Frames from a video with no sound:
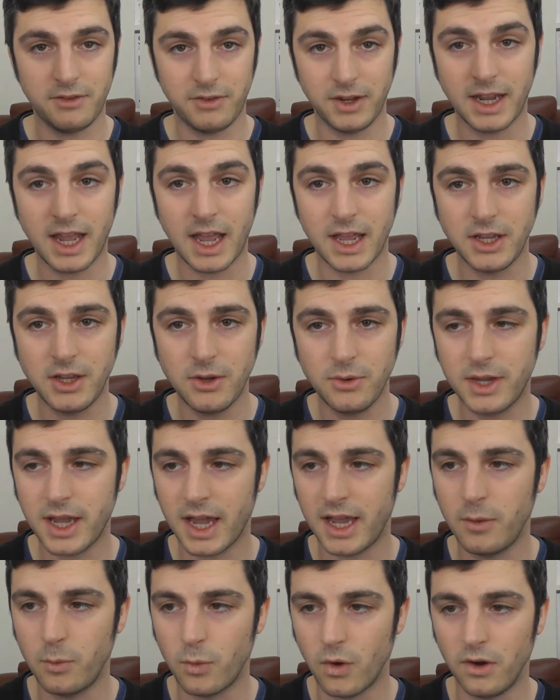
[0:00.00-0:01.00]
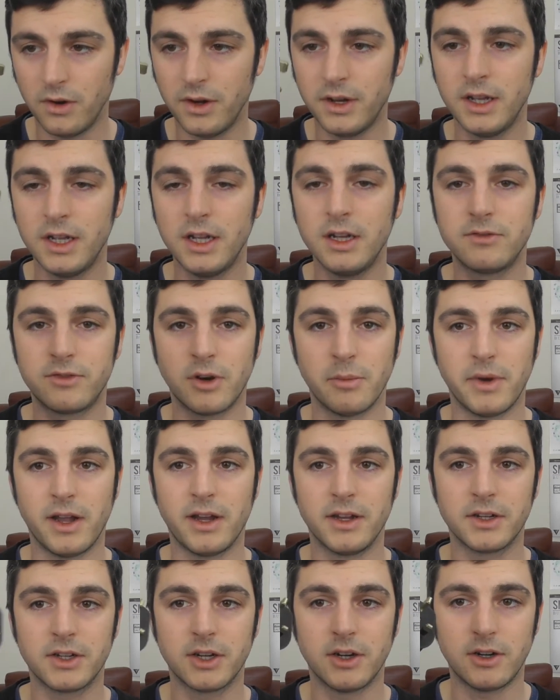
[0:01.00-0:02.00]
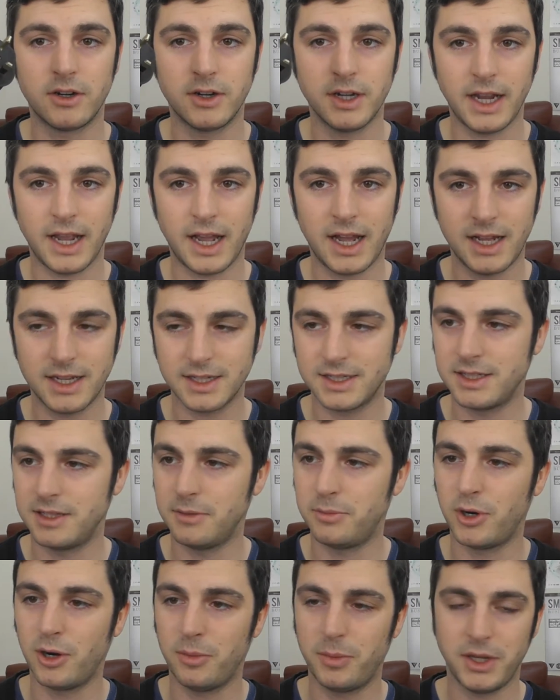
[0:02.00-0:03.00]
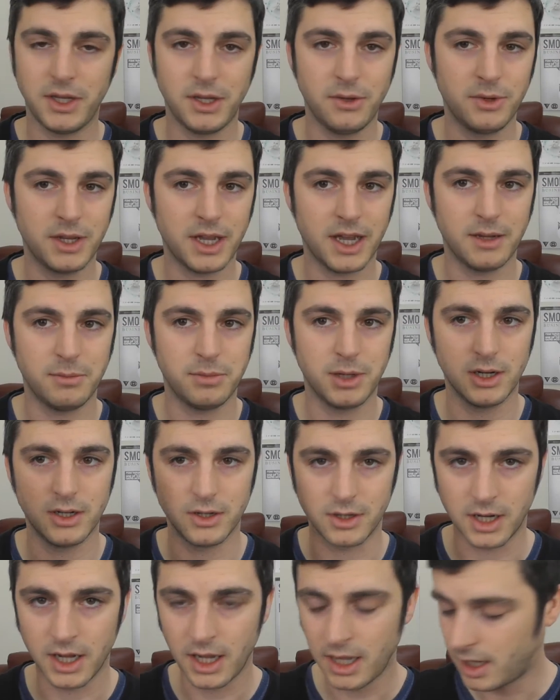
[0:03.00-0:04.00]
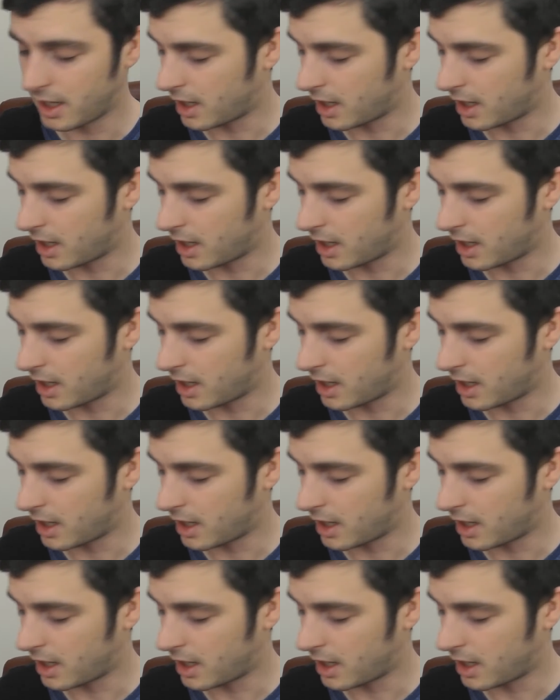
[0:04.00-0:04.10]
if you get a UK one from Nitecore, it has the proper UK plug.